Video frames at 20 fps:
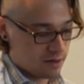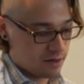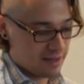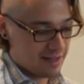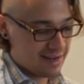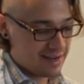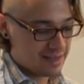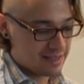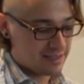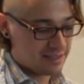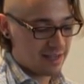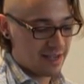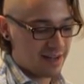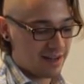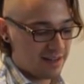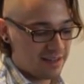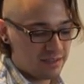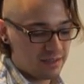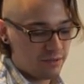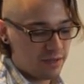Like I
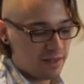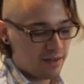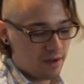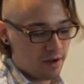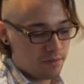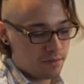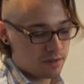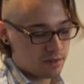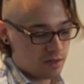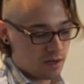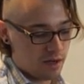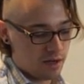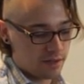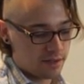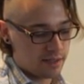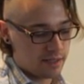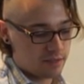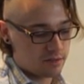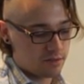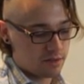said, it's with almost
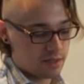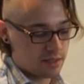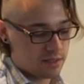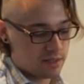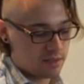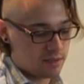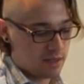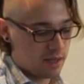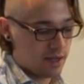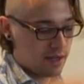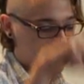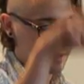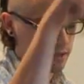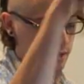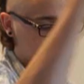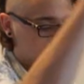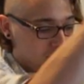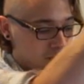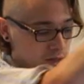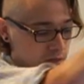all things at the
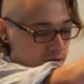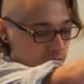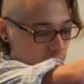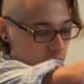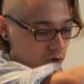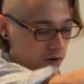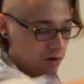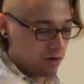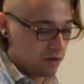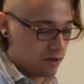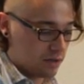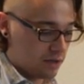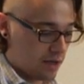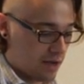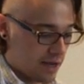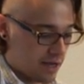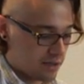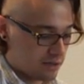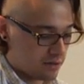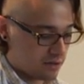design
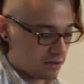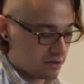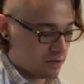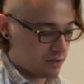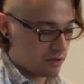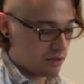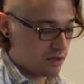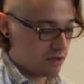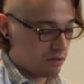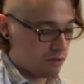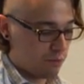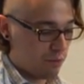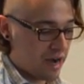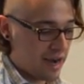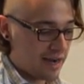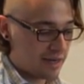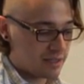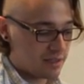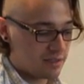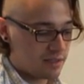world, as you
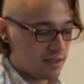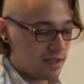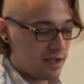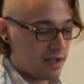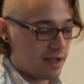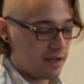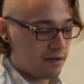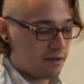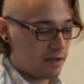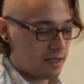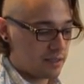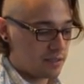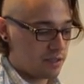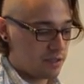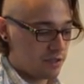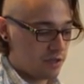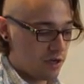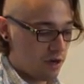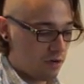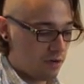practice it and you get
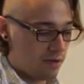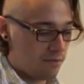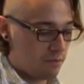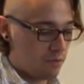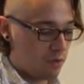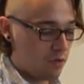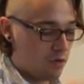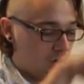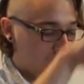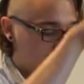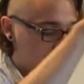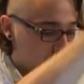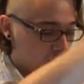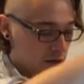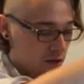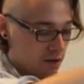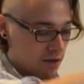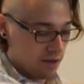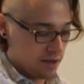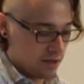to know it more,
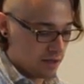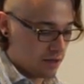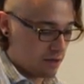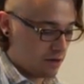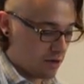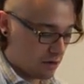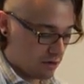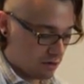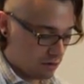you go